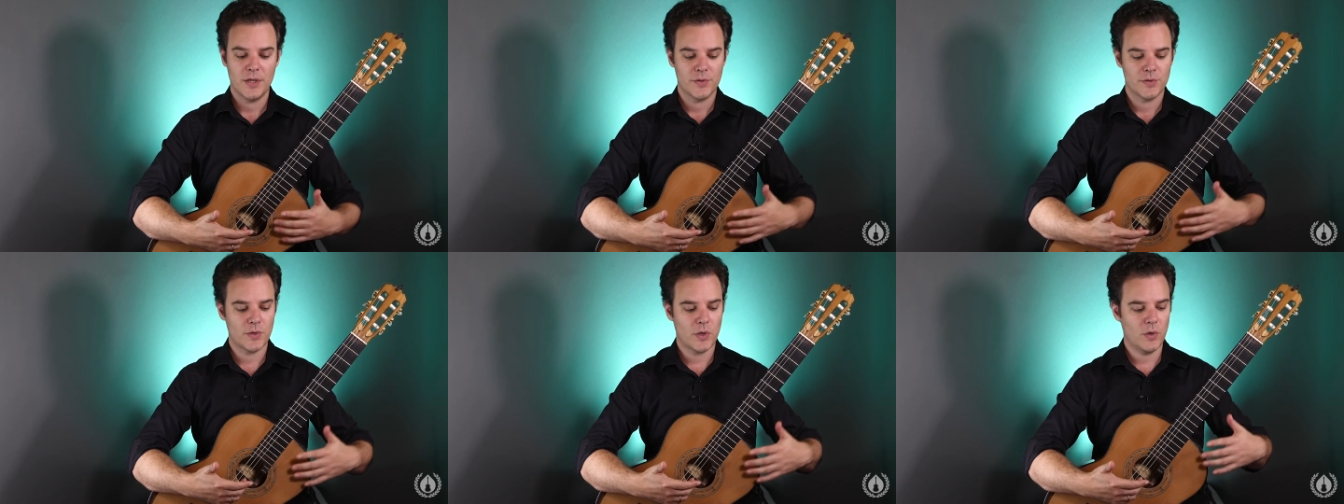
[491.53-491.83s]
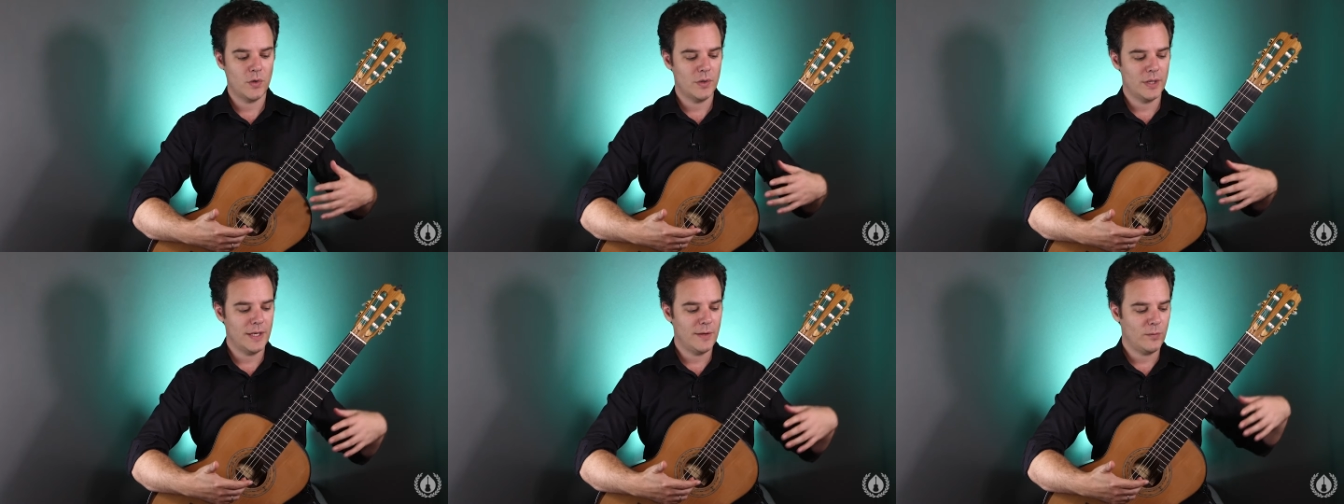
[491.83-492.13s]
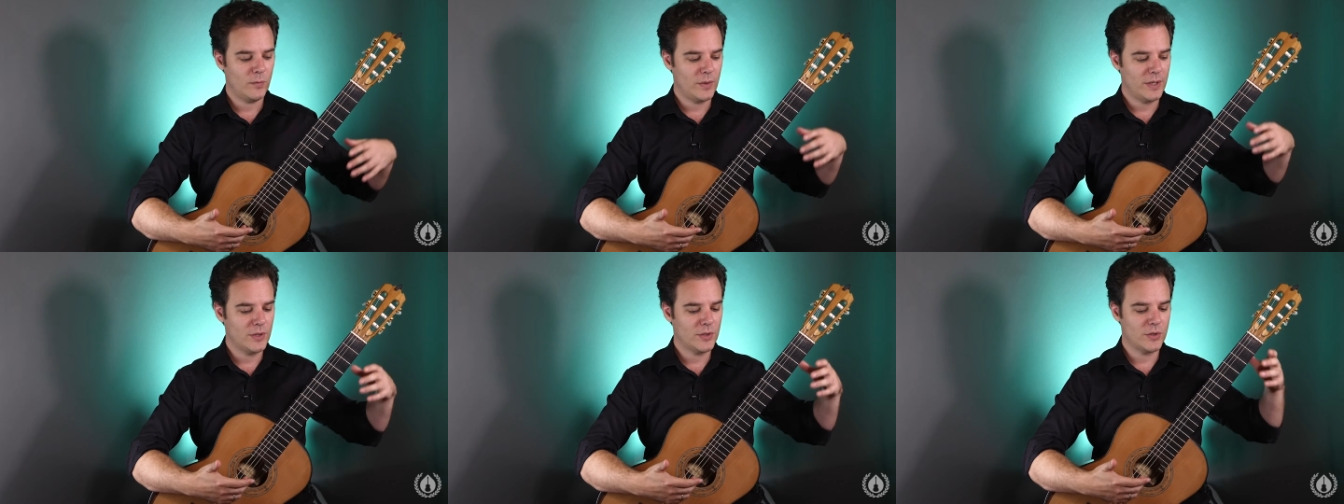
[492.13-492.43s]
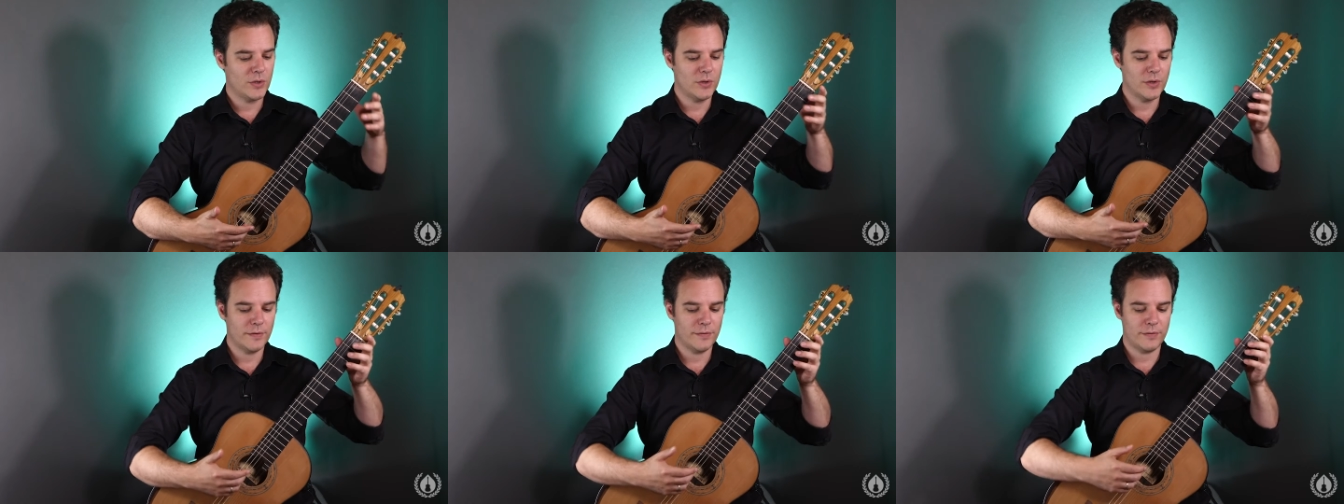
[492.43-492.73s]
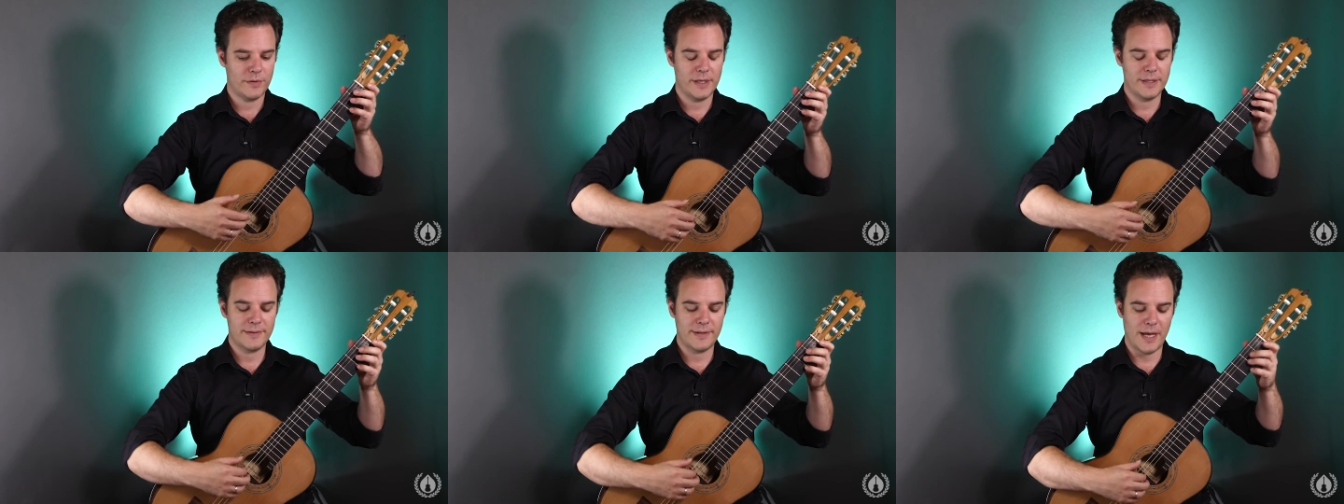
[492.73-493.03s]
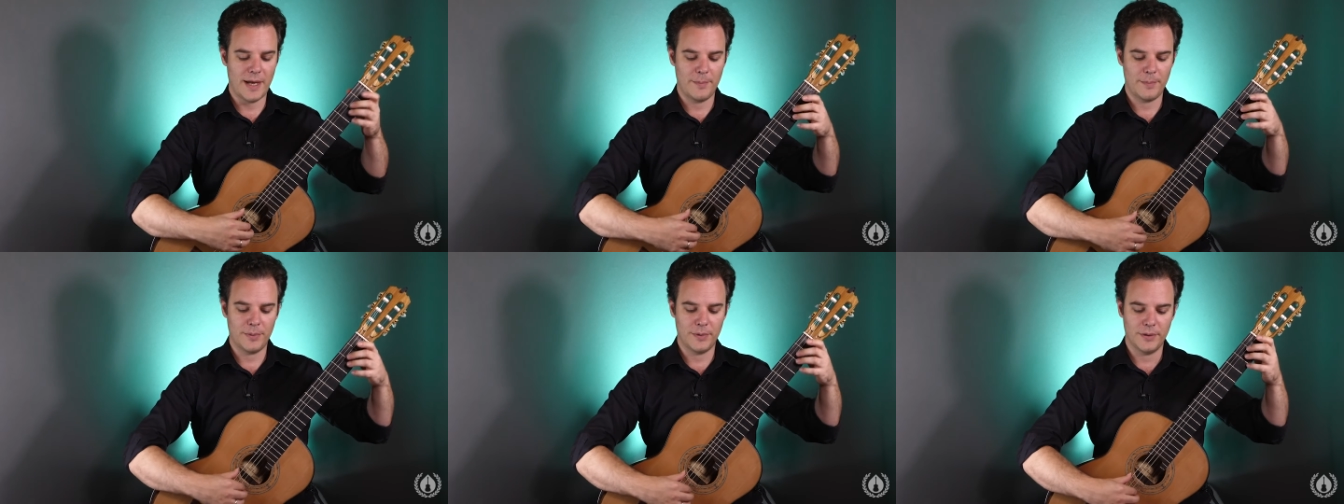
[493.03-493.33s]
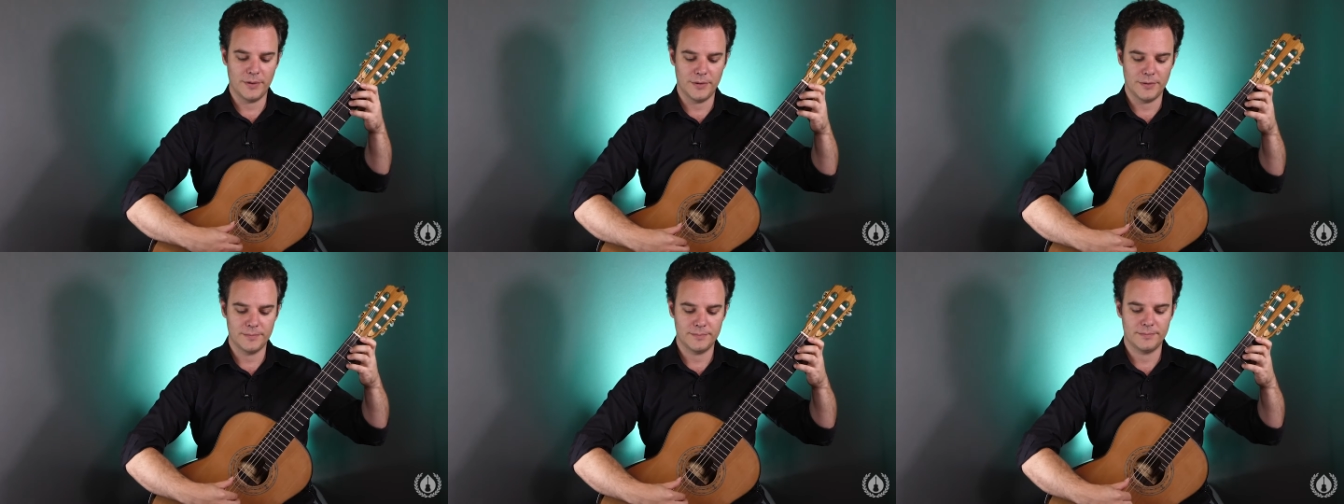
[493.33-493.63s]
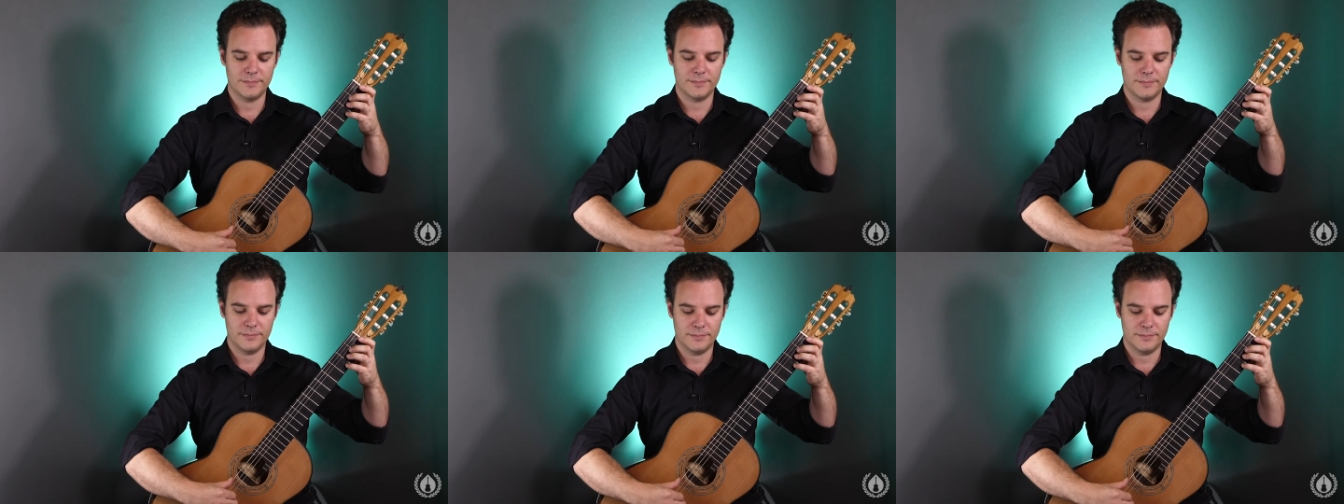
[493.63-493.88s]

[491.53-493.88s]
So if we took, for example,